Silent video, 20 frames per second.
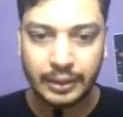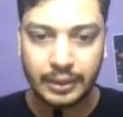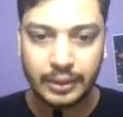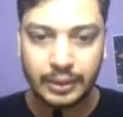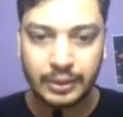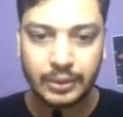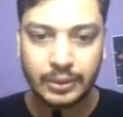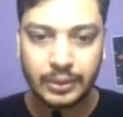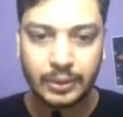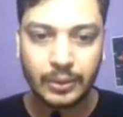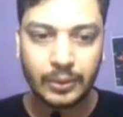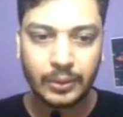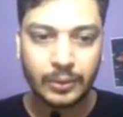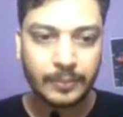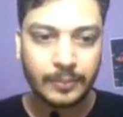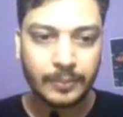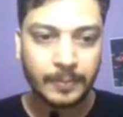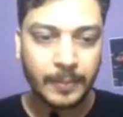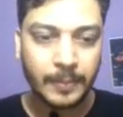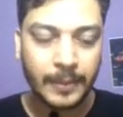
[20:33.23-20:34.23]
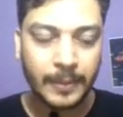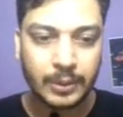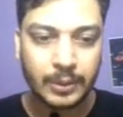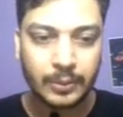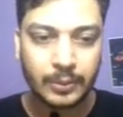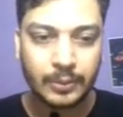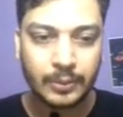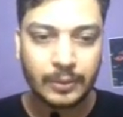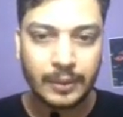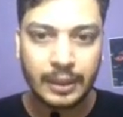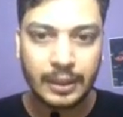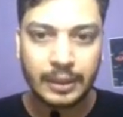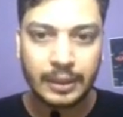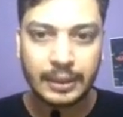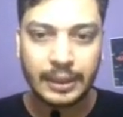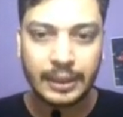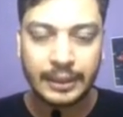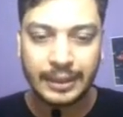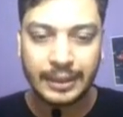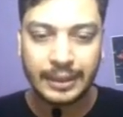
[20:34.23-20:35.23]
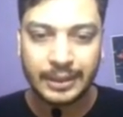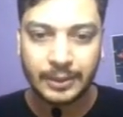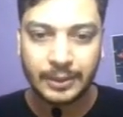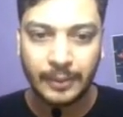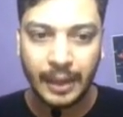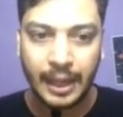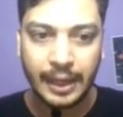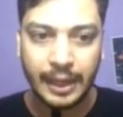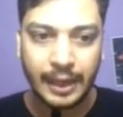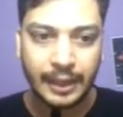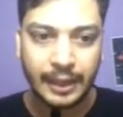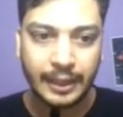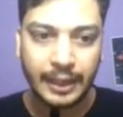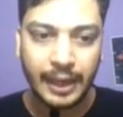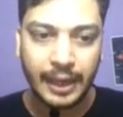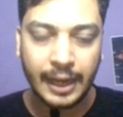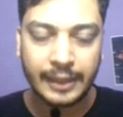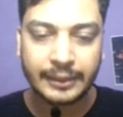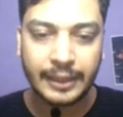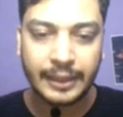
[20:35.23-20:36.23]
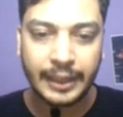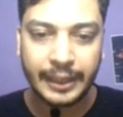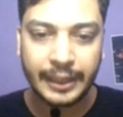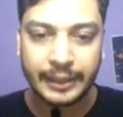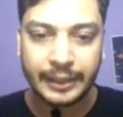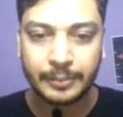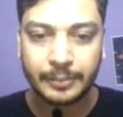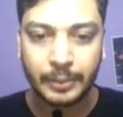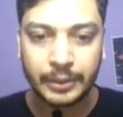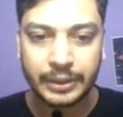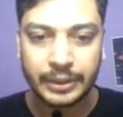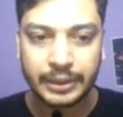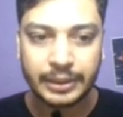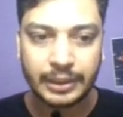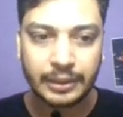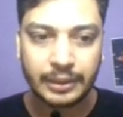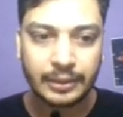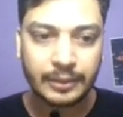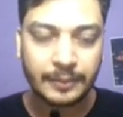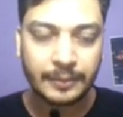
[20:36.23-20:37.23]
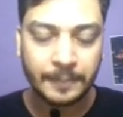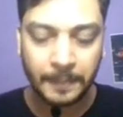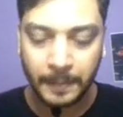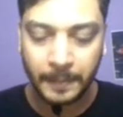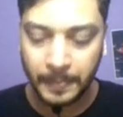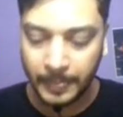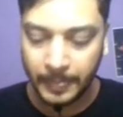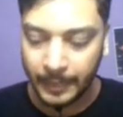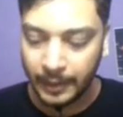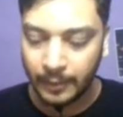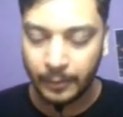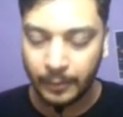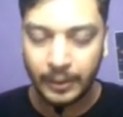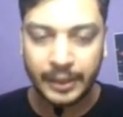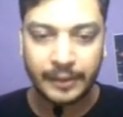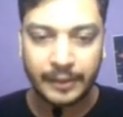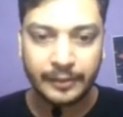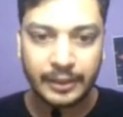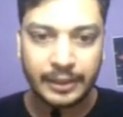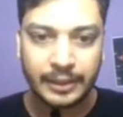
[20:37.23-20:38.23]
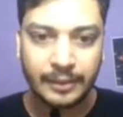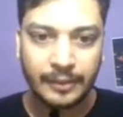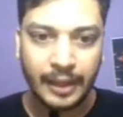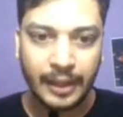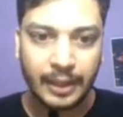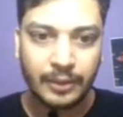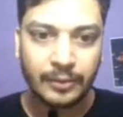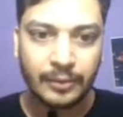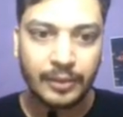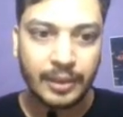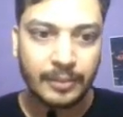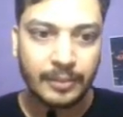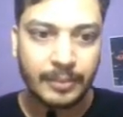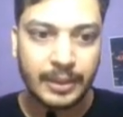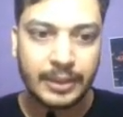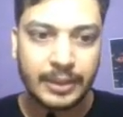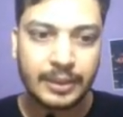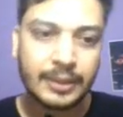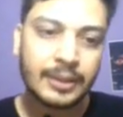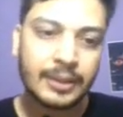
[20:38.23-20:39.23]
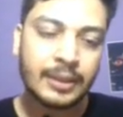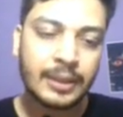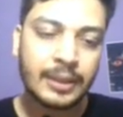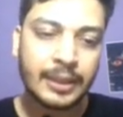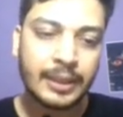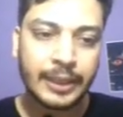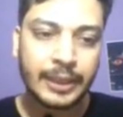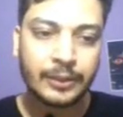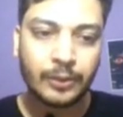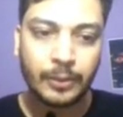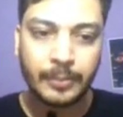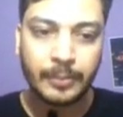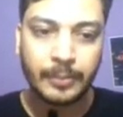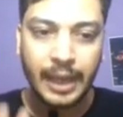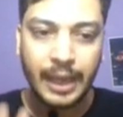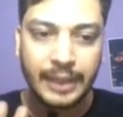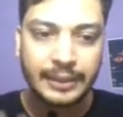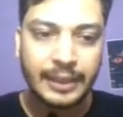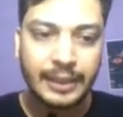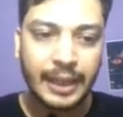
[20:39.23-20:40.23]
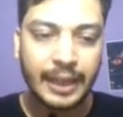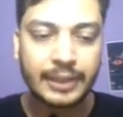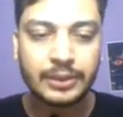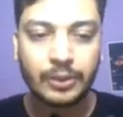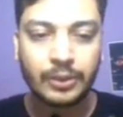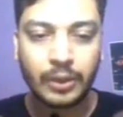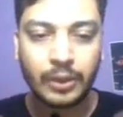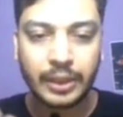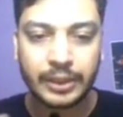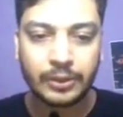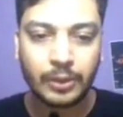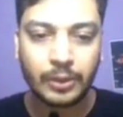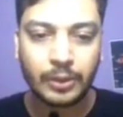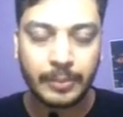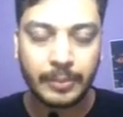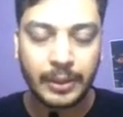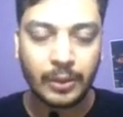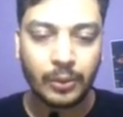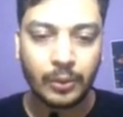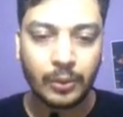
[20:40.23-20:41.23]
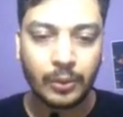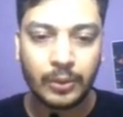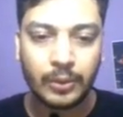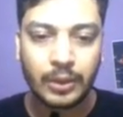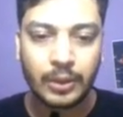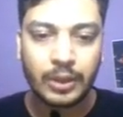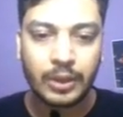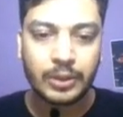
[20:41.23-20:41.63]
So in the square array at the 8th position, whatever the value will be, it could be either x or it could be o.